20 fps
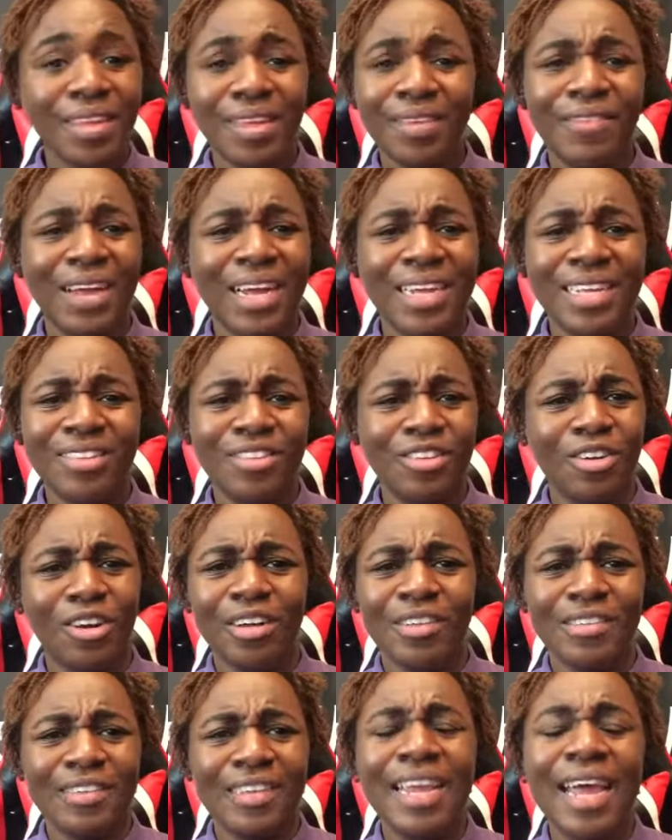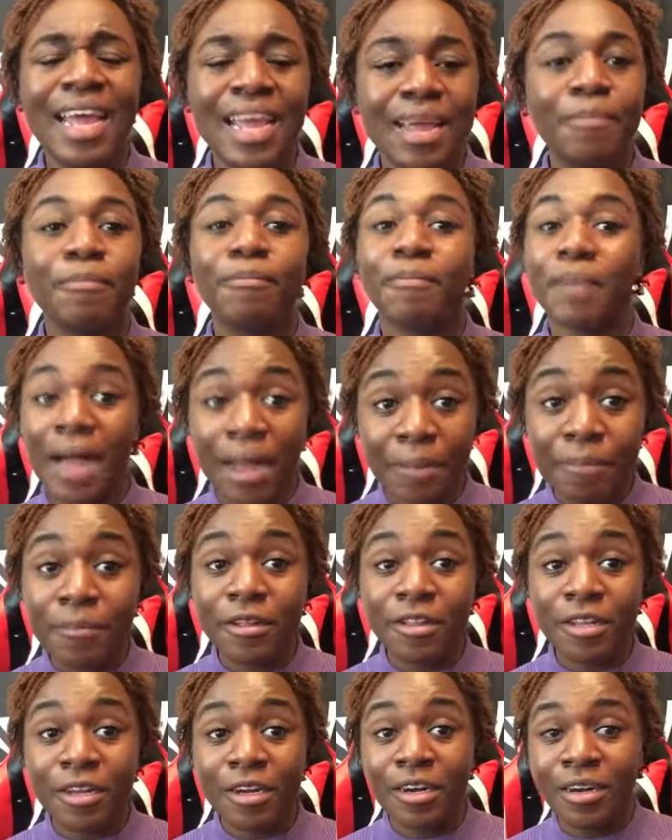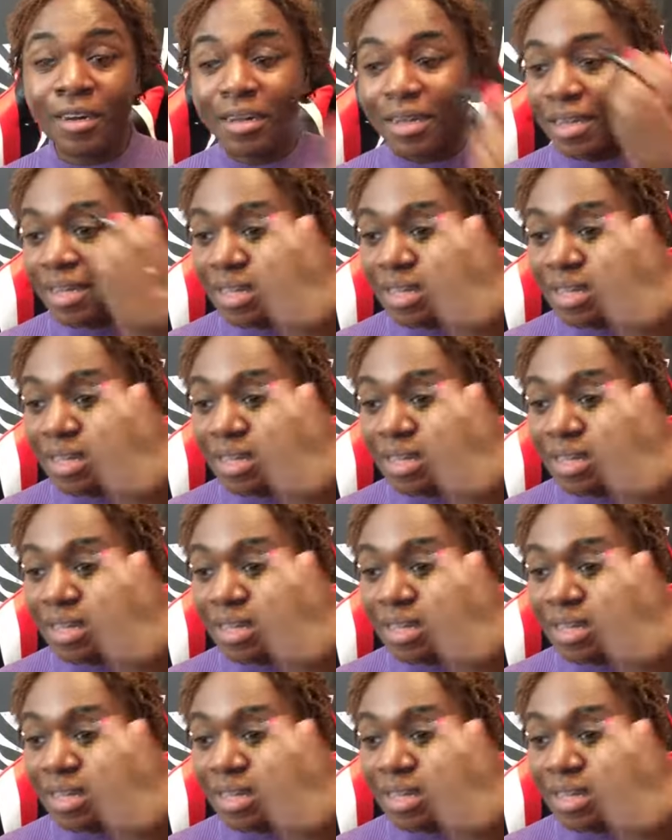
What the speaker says: if I can talk today, popular,